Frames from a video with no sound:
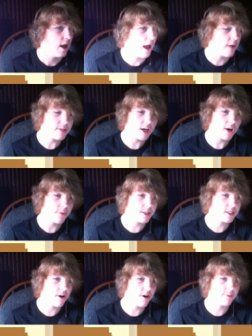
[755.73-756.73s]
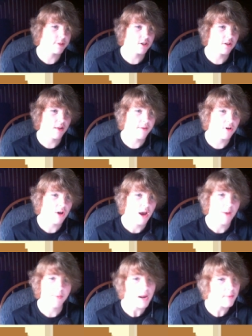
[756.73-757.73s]
I'm terribly sorry, Mister Glover,
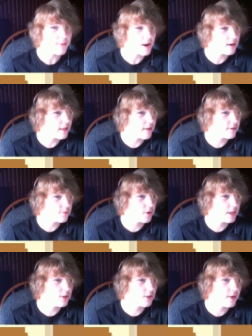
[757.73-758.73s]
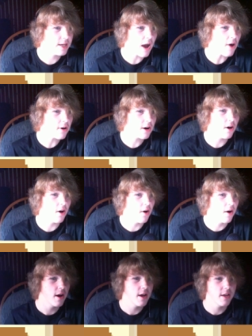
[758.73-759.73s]
but I'm not allowed to bring you any
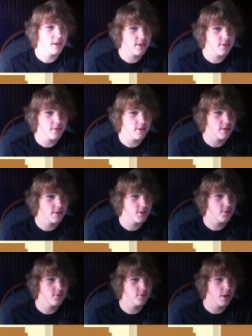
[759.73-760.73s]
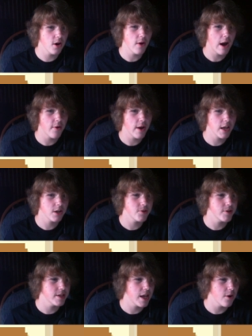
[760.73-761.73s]
alcohol. You you know how
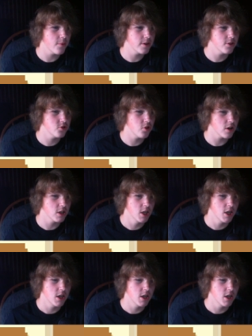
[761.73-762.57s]
angry you get when you're drunk.